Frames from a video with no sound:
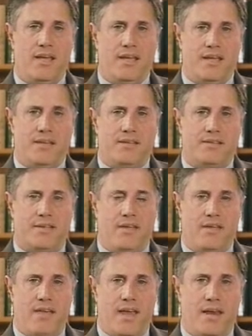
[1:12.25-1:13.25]
is
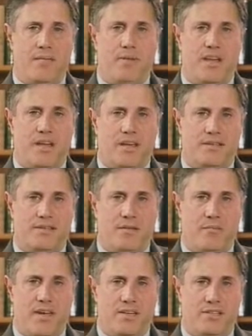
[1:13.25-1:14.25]
that because the
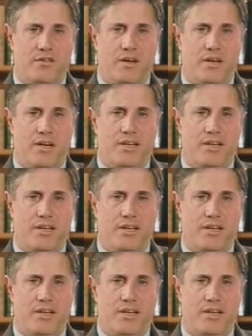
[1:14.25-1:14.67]
base unit